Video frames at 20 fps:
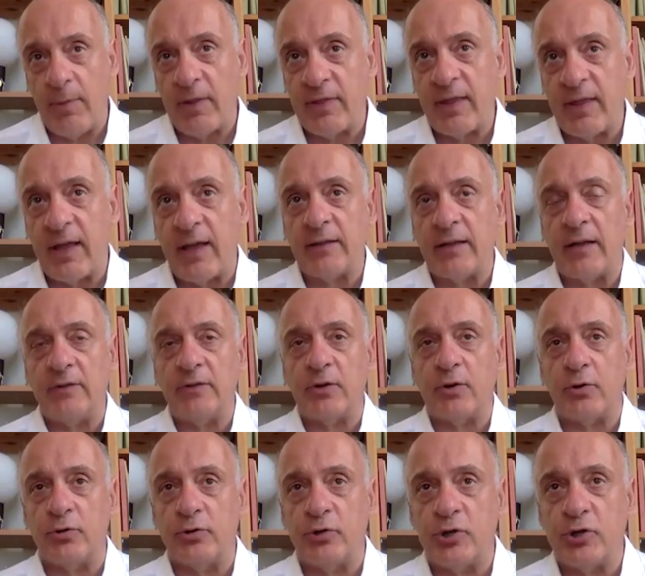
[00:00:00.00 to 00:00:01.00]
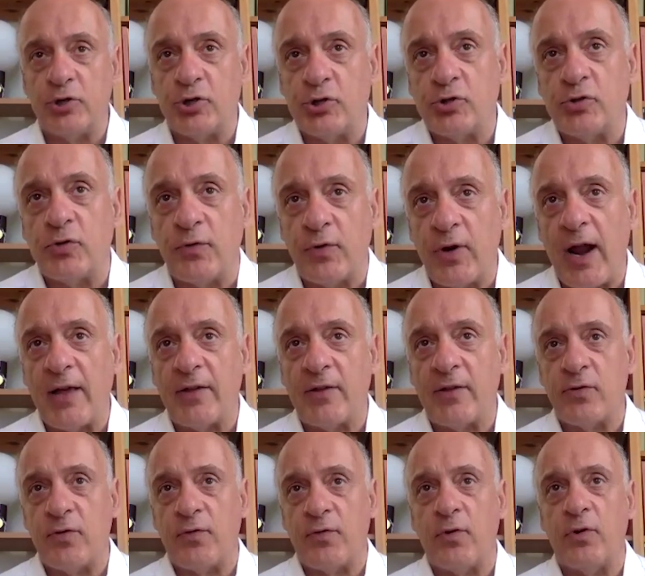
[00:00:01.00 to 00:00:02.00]
but that under conditions of
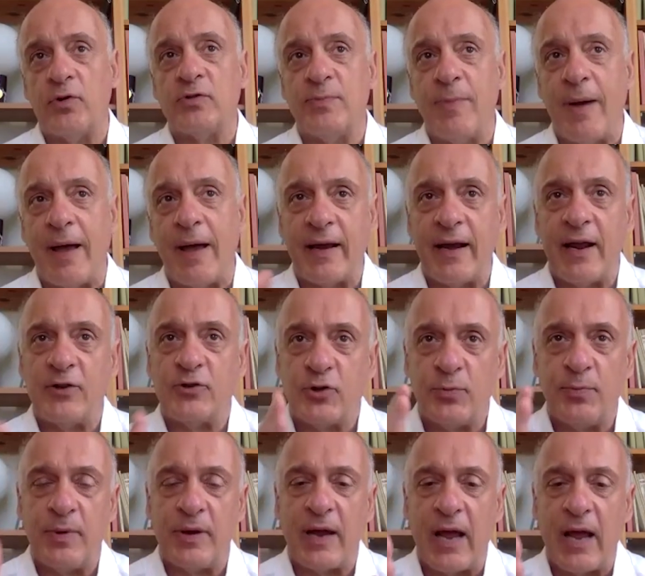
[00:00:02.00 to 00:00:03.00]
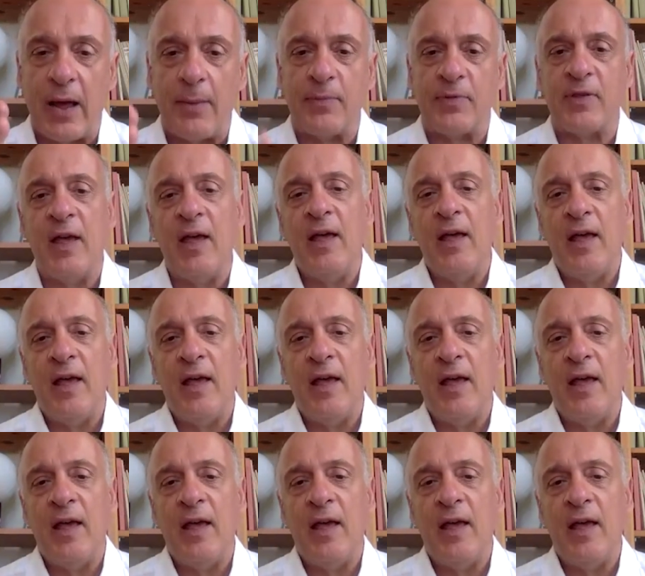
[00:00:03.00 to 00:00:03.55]
crisis, of course, migration becomes